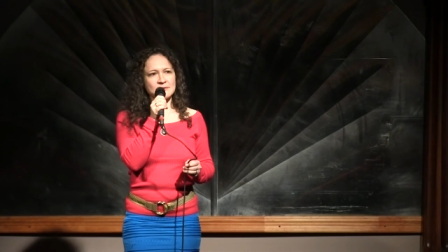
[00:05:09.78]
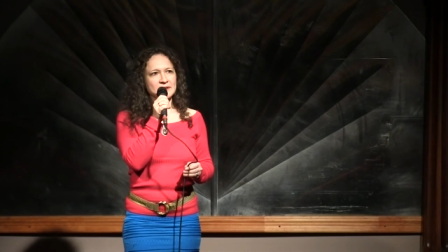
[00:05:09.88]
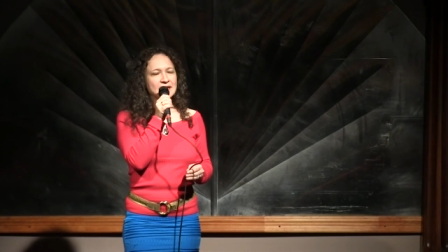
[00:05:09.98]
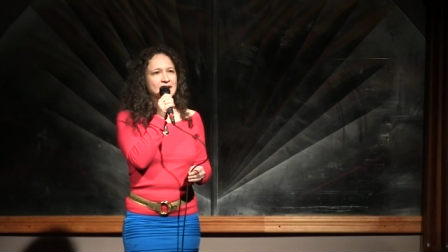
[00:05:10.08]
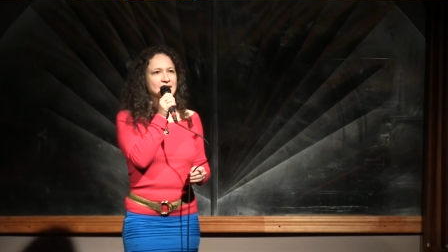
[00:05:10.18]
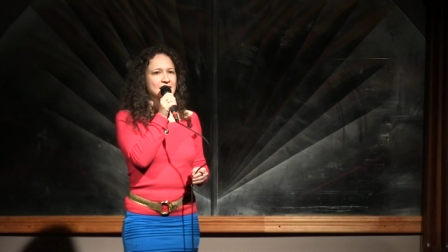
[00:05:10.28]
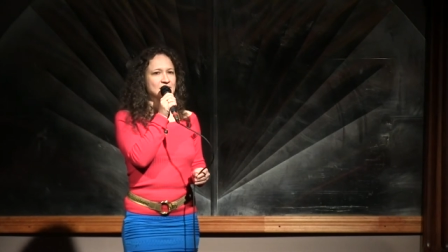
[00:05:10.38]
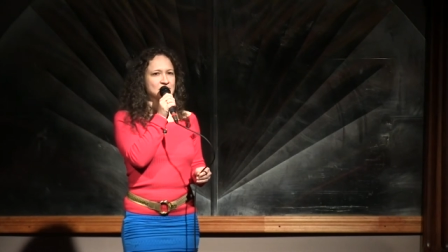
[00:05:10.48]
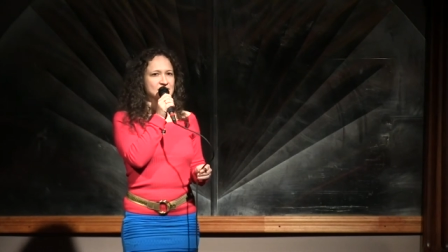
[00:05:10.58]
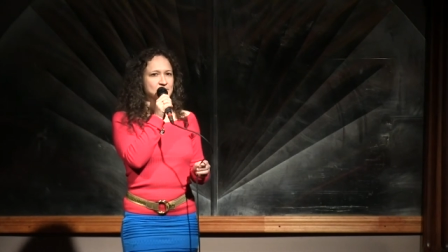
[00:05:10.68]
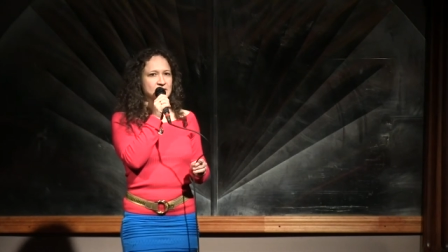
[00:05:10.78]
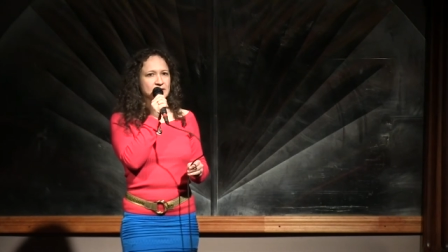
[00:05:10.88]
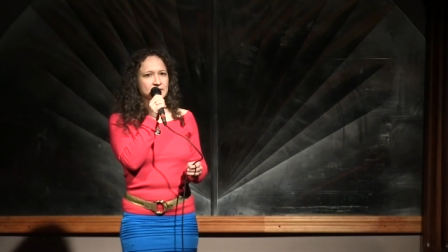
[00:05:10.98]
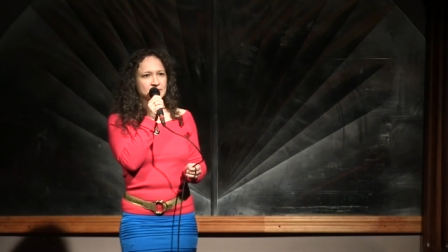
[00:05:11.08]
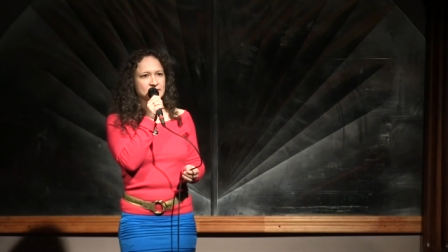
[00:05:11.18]
but I kind of
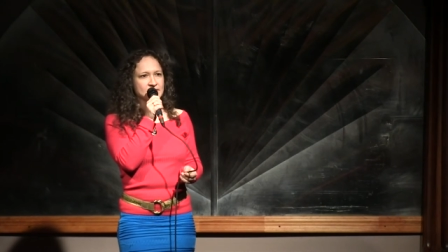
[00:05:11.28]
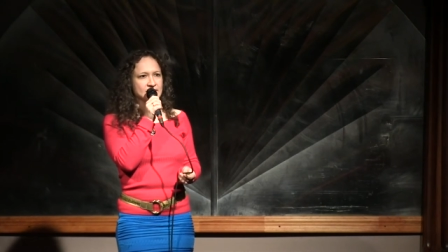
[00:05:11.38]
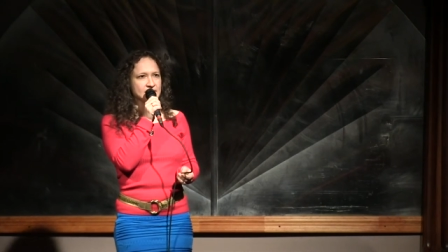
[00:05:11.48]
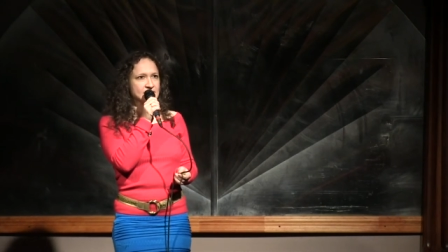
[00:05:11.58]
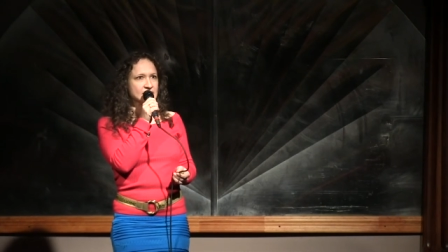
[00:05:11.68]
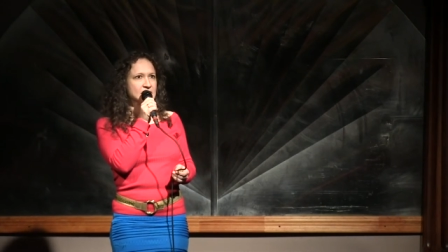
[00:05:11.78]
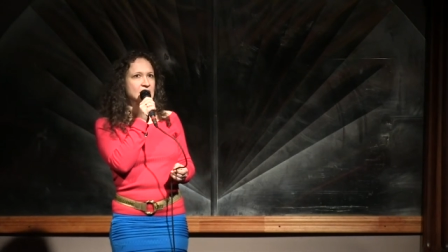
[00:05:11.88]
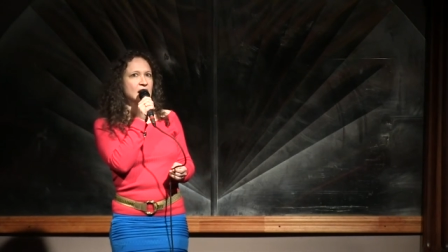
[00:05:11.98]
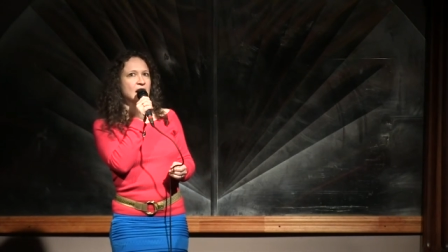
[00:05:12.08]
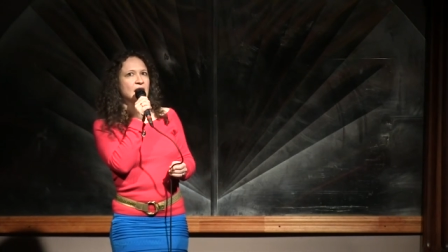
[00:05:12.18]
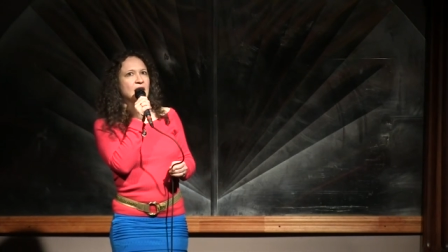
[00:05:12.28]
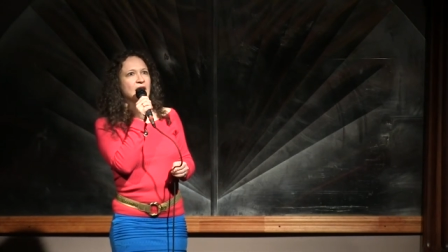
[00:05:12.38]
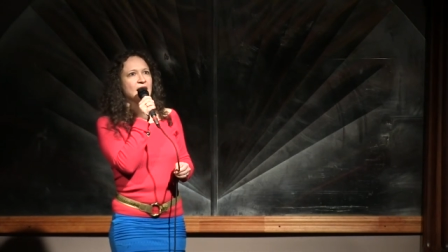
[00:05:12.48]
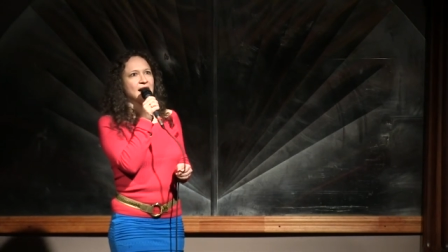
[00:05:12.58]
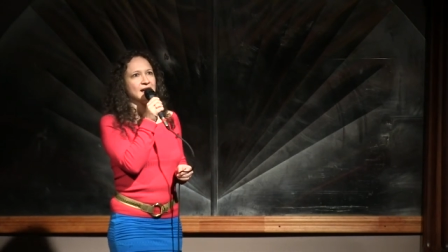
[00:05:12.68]
misspelled the word disc.
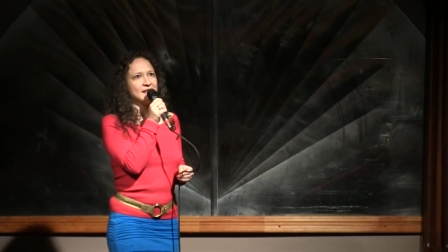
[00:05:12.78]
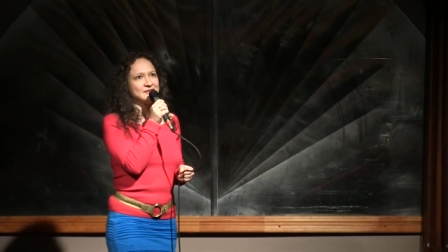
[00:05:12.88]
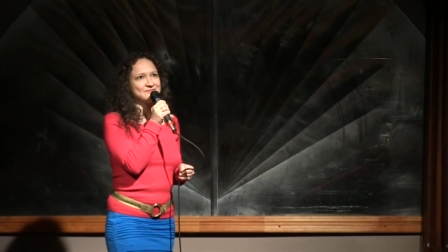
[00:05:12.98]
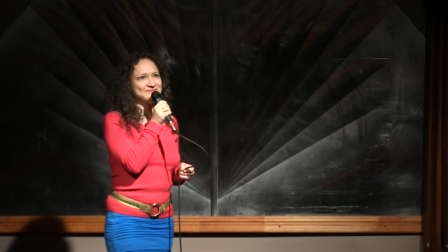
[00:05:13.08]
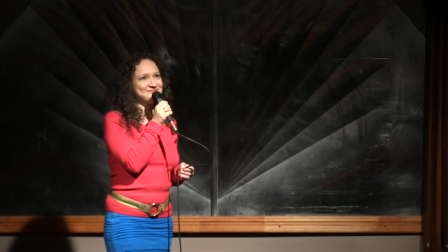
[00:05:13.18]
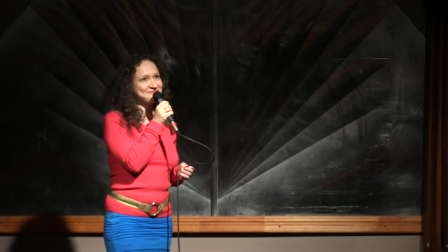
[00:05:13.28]
I